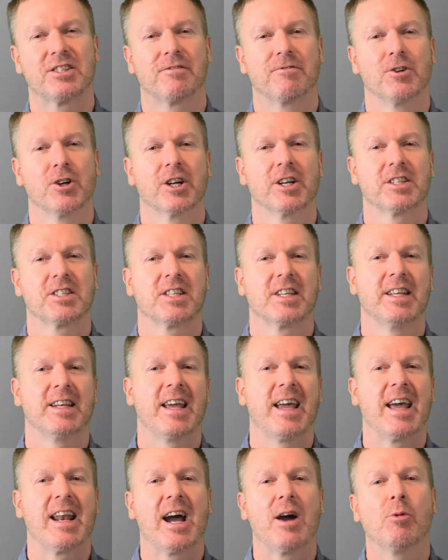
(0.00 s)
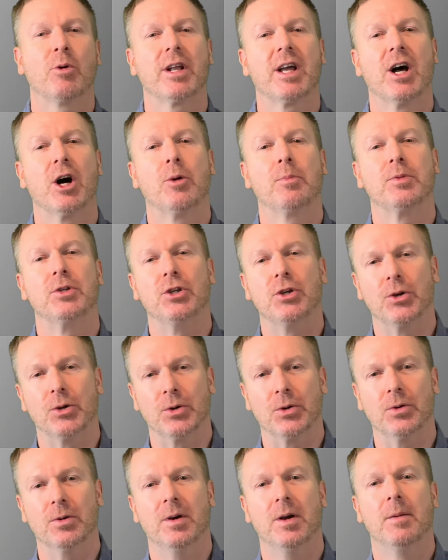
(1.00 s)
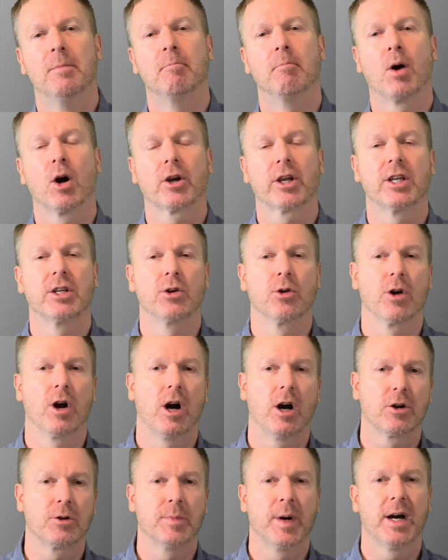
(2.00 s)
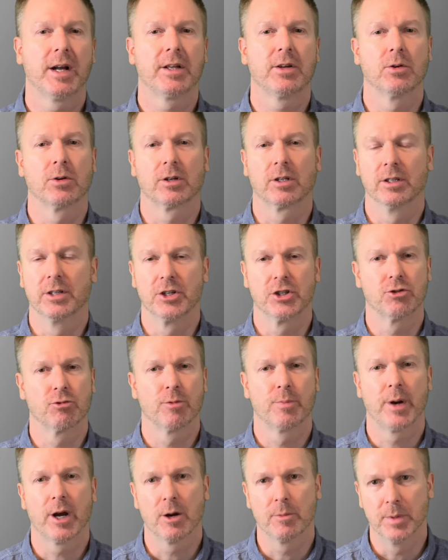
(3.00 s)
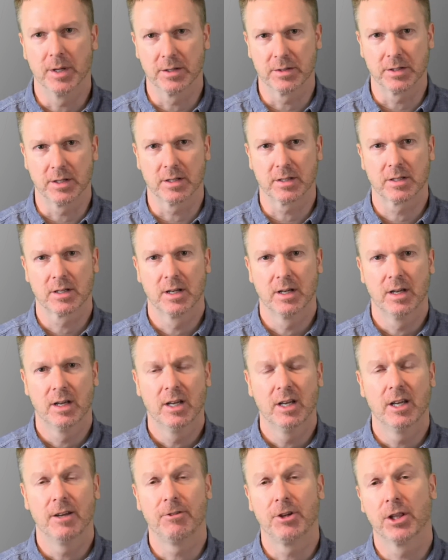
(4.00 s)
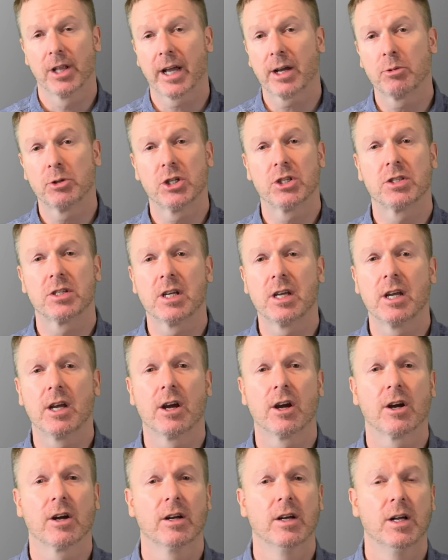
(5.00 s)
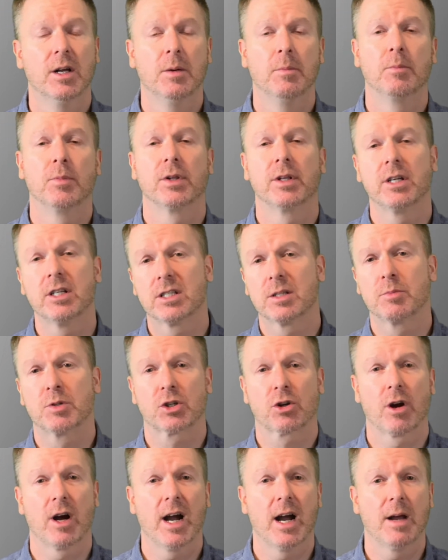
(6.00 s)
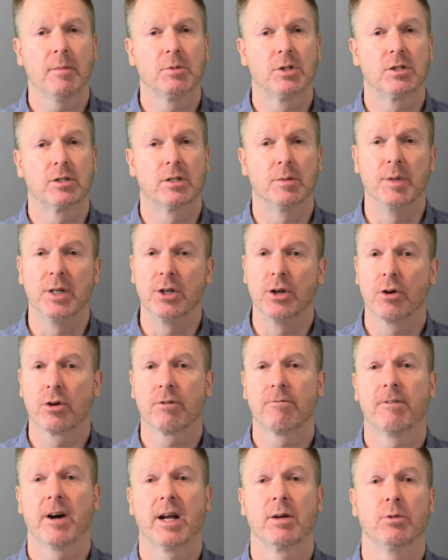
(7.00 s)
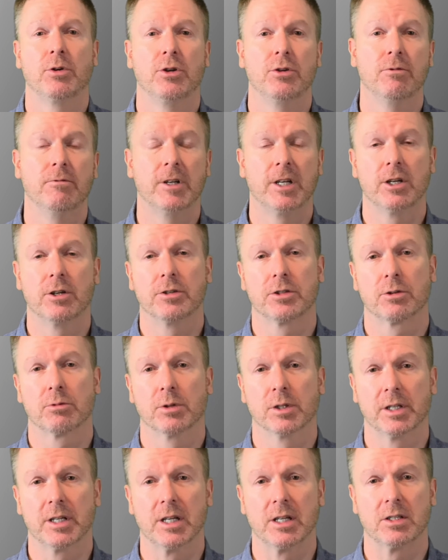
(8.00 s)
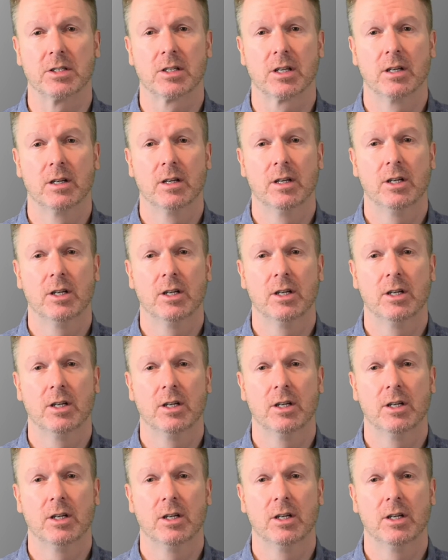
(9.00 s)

Ferguson, and I want to help you market your auto body or collision repair business. If you like what you see here, please subscribe to be notified when new videos are released.